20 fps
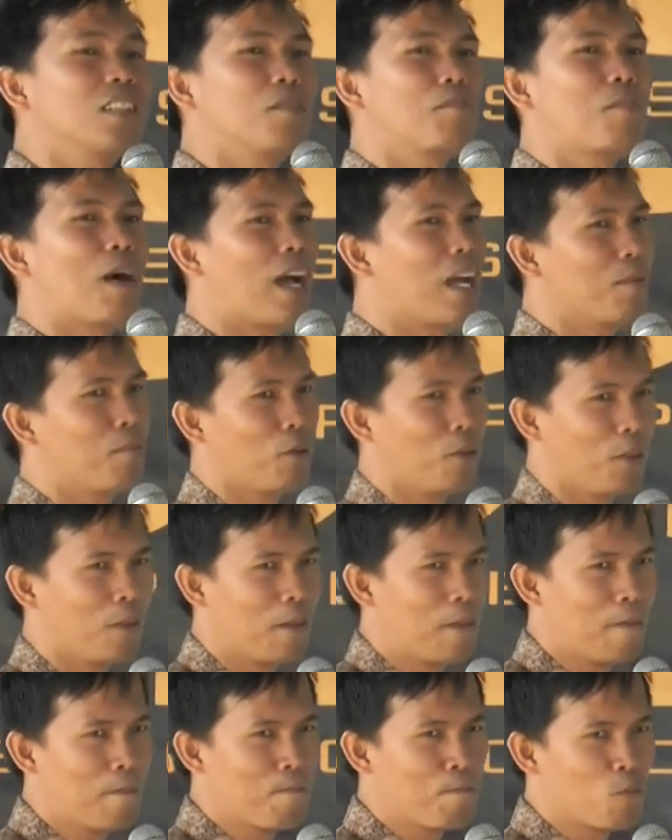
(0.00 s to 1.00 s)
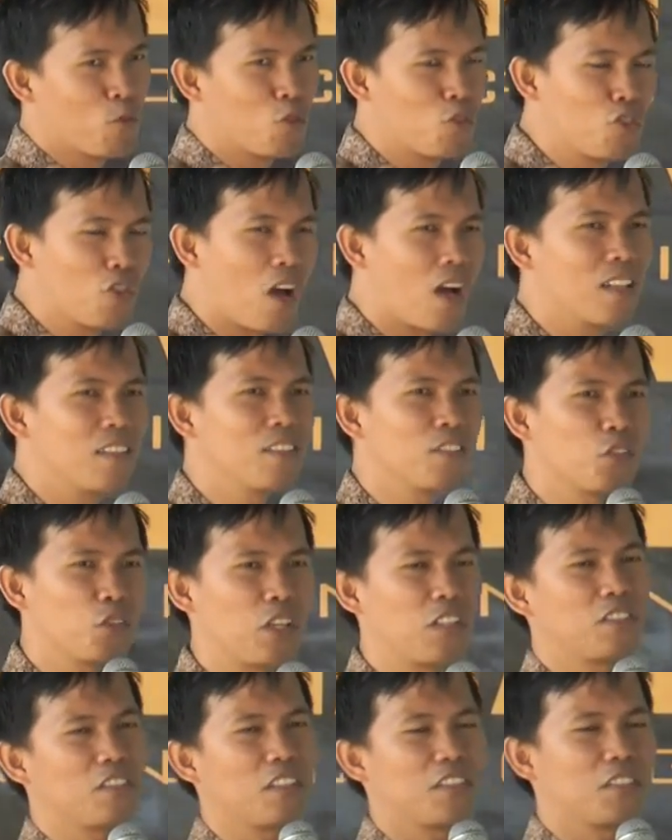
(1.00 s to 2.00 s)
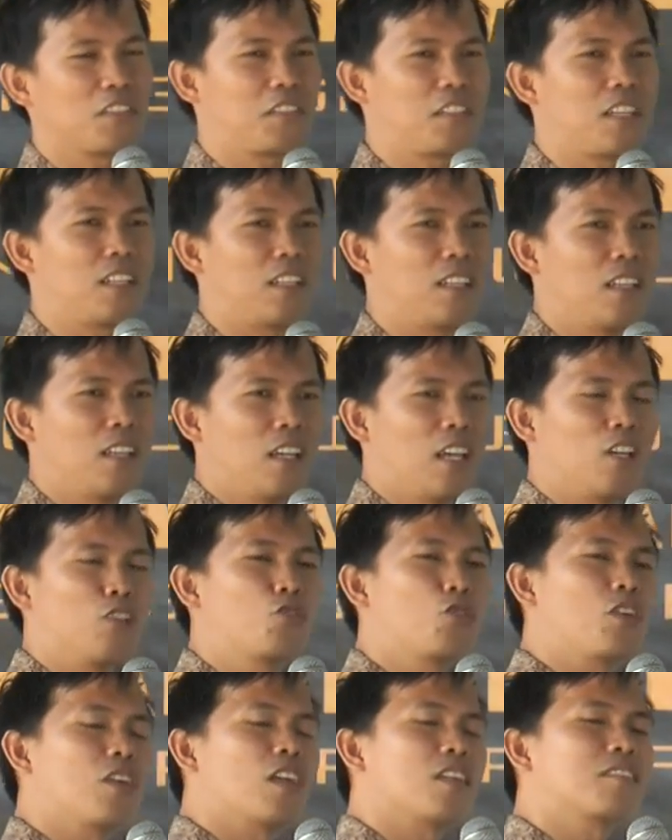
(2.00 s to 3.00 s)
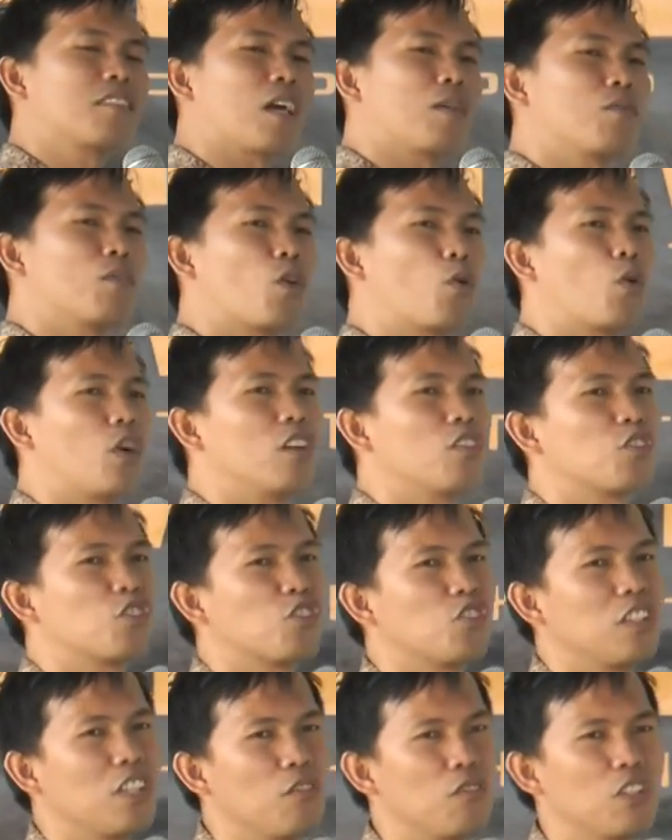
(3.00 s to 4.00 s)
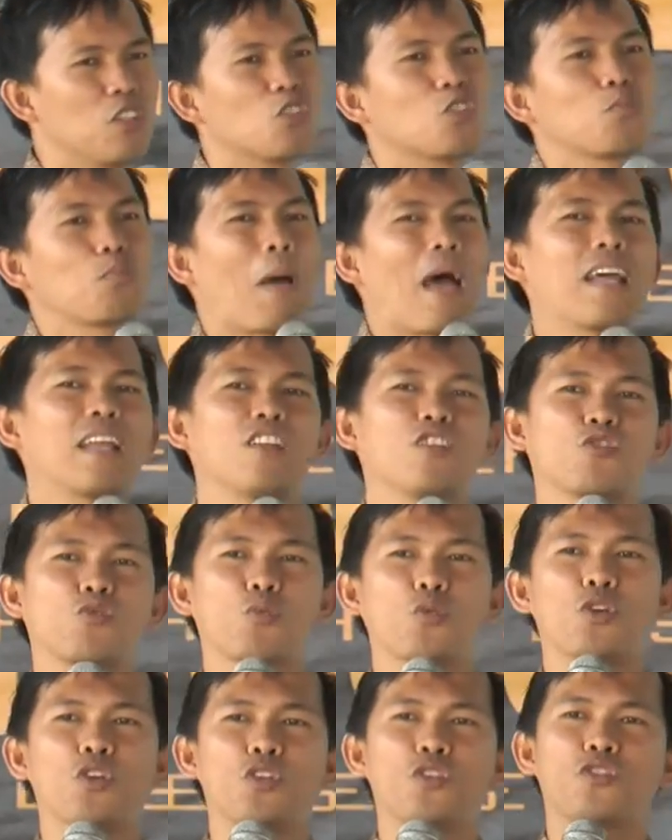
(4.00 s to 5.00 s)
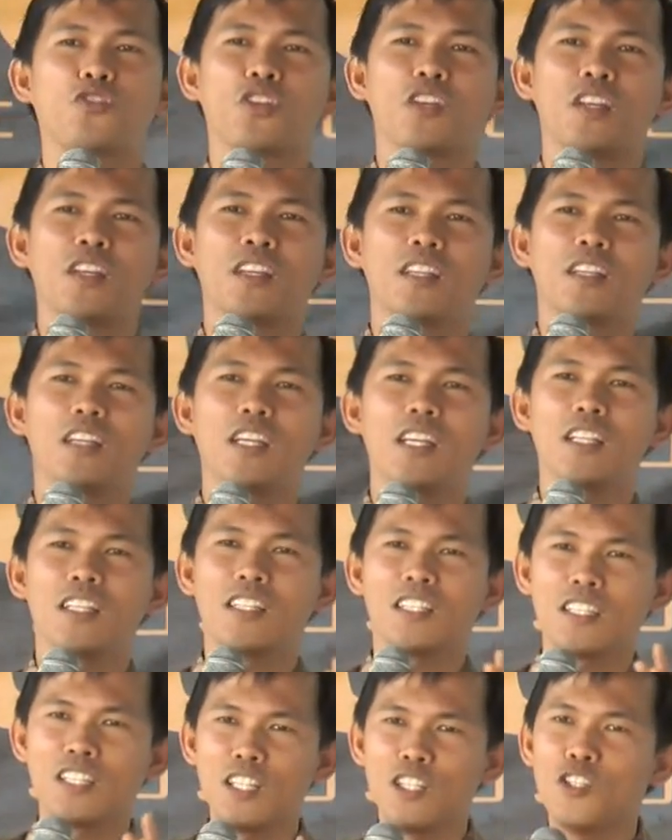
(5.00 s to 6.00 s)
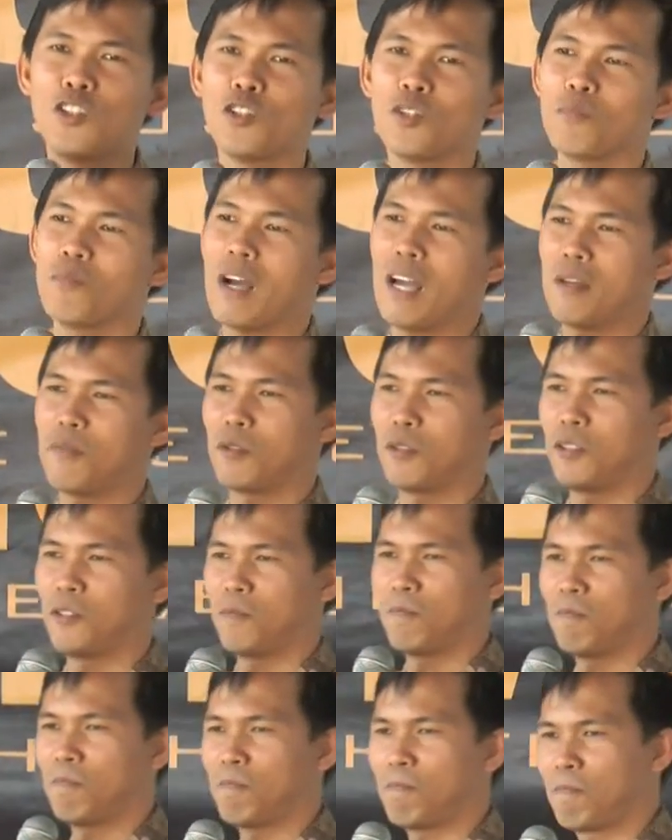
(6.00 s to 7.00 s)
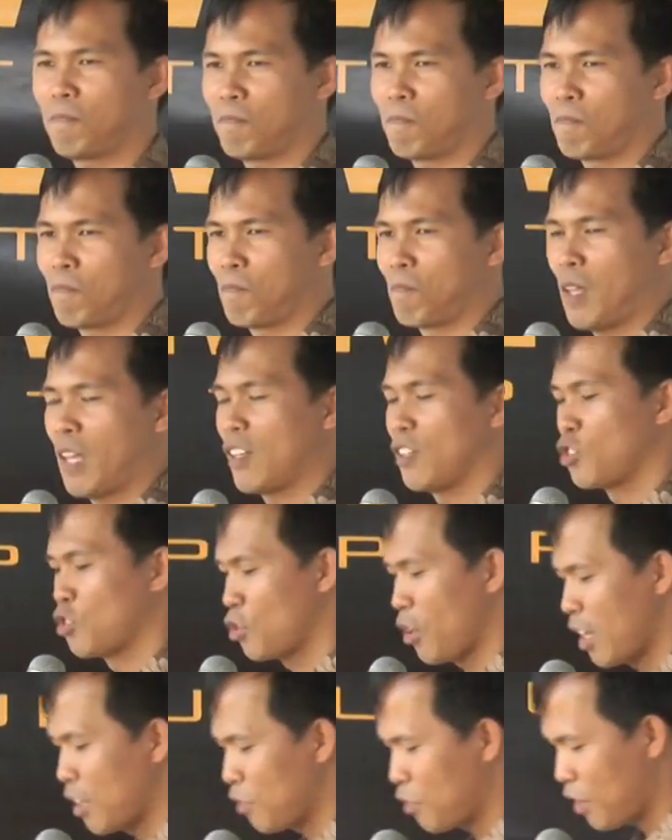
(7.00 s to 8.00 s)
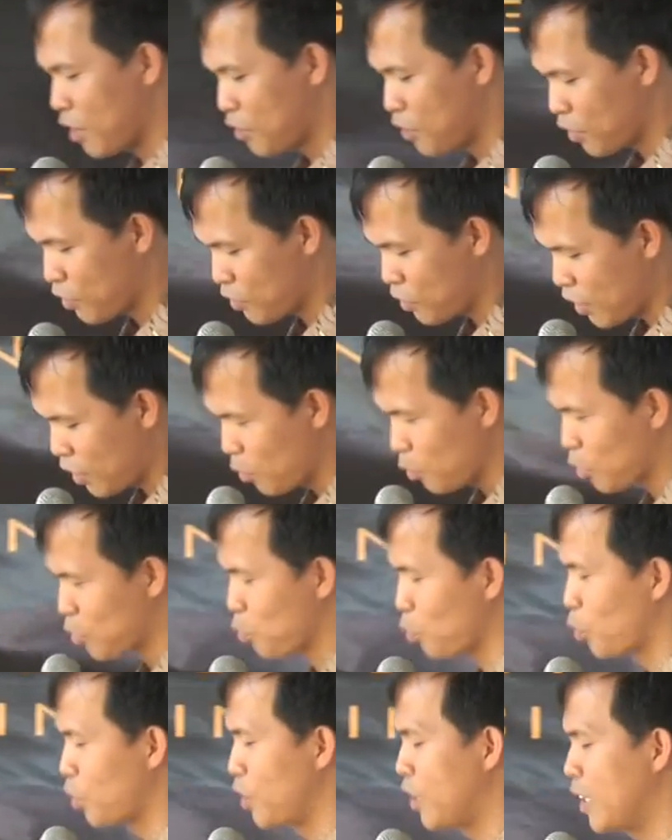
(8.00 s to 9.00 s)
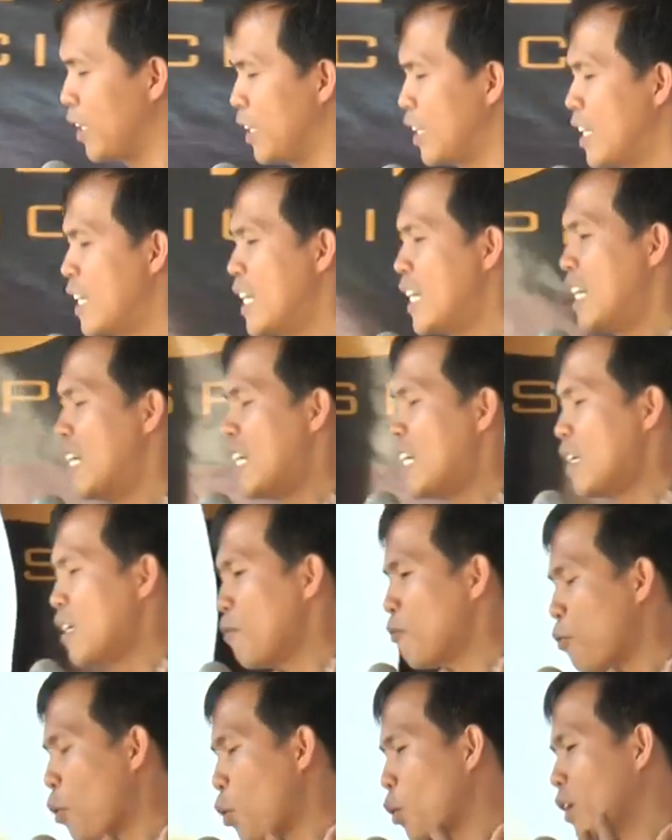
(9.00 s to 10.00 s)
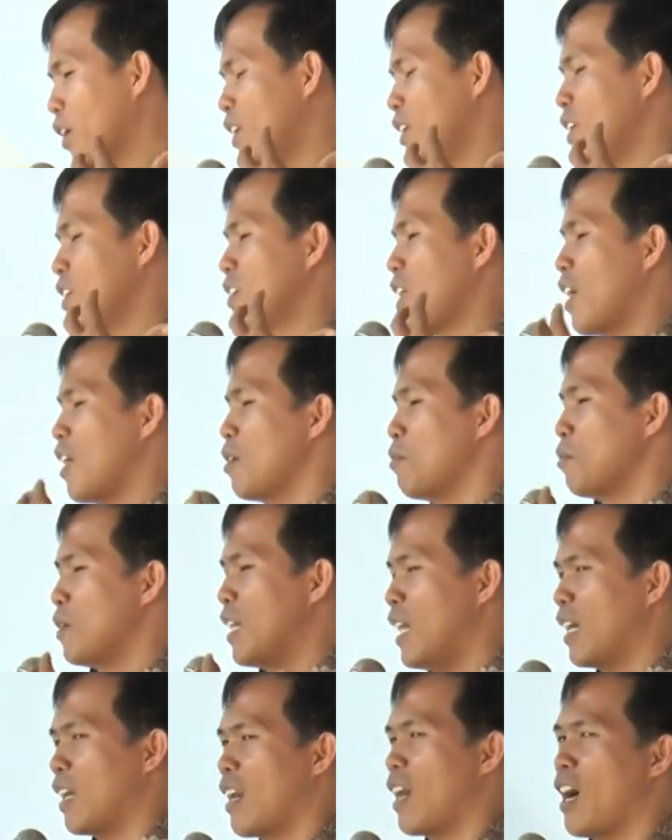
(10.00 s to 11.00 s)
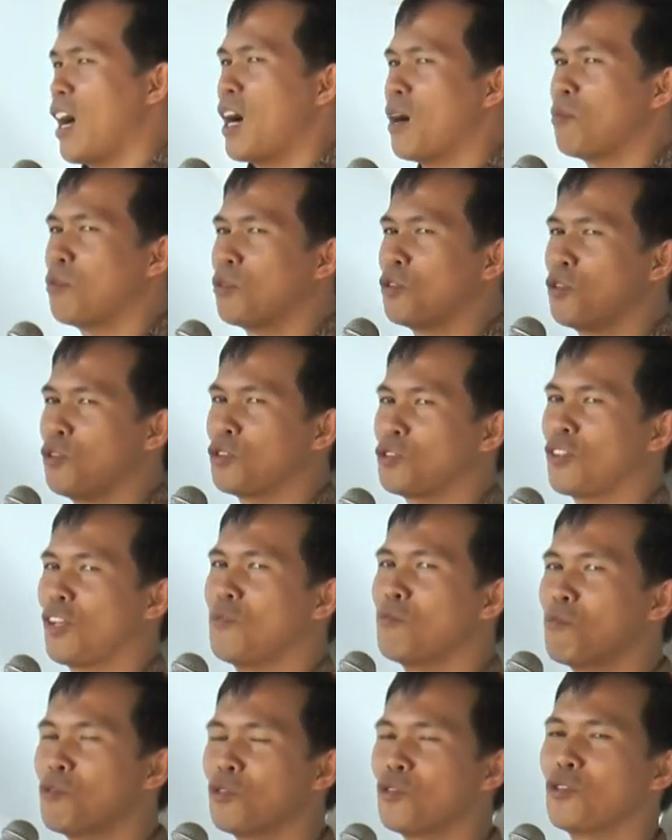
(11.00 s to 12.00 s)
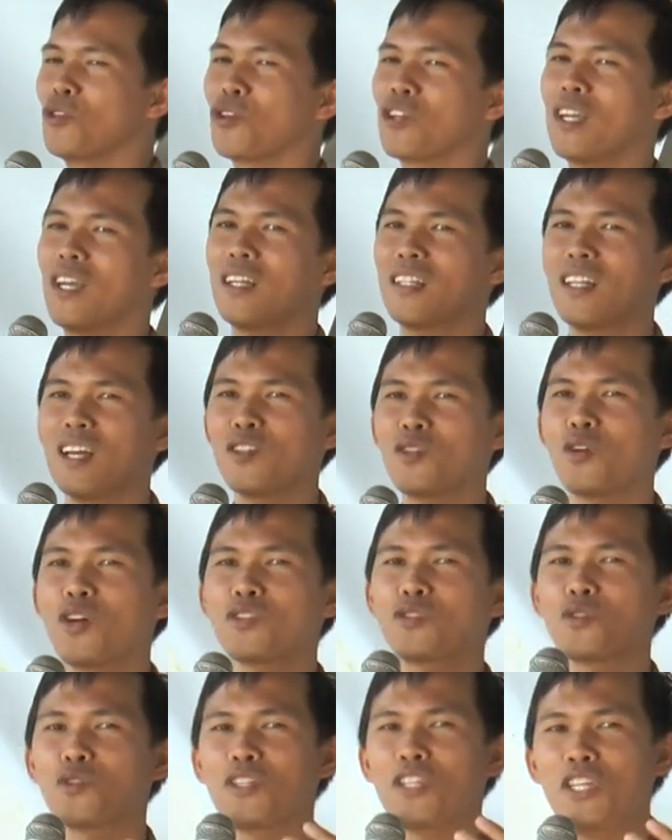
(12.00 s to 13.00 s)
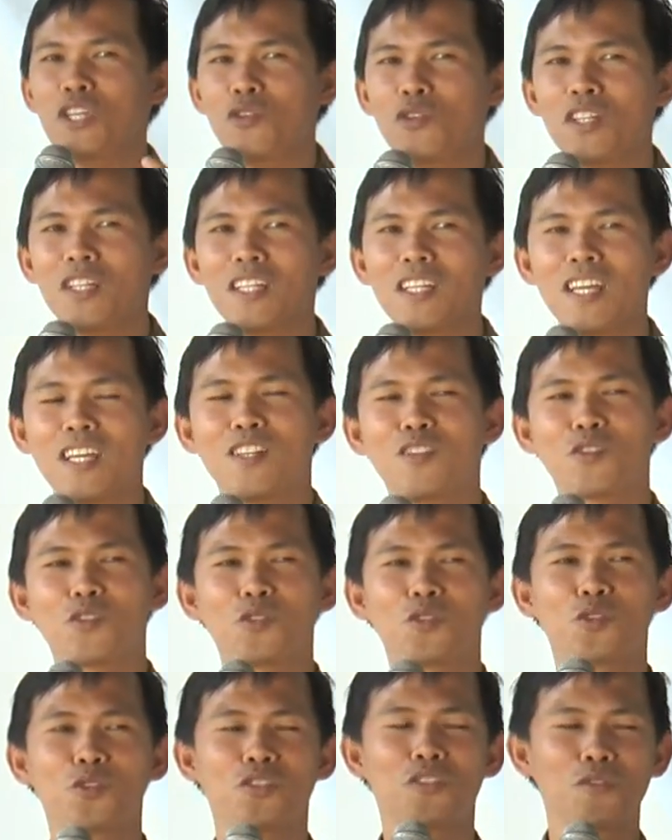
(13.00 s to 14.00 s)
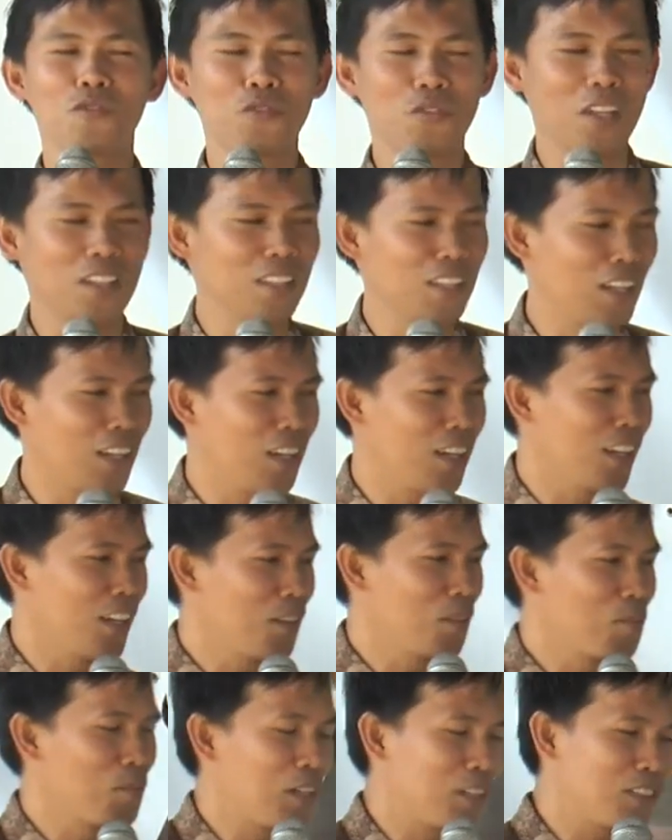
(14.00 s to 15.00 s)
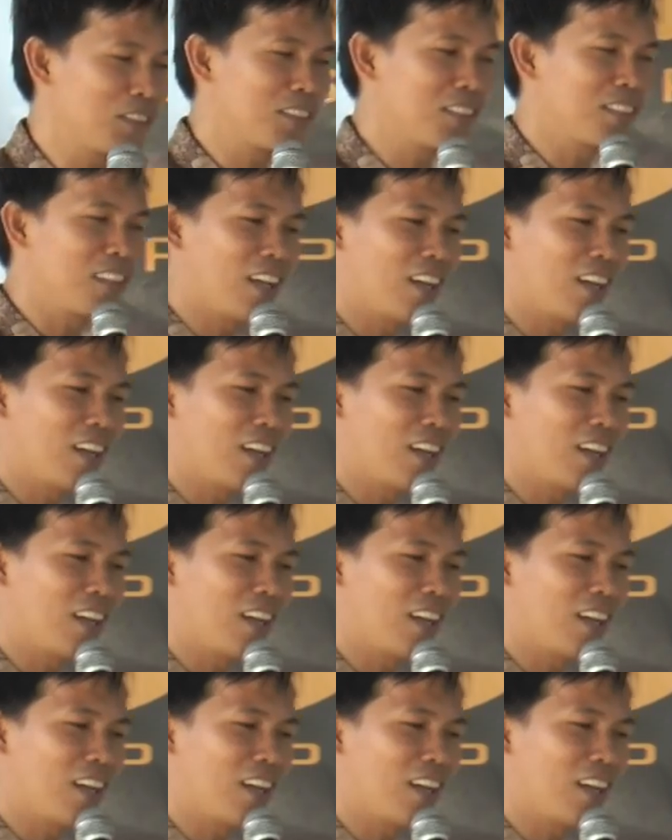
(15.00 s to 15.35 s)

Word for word: the Bible. John 3.16. And during that time there were even Spanish words in the Gideon Bible. John 3.16 was worded, Fuerte de tal manera amo Dios al mundo que ha dado a su Hijo unigénito, nos enfrenta mas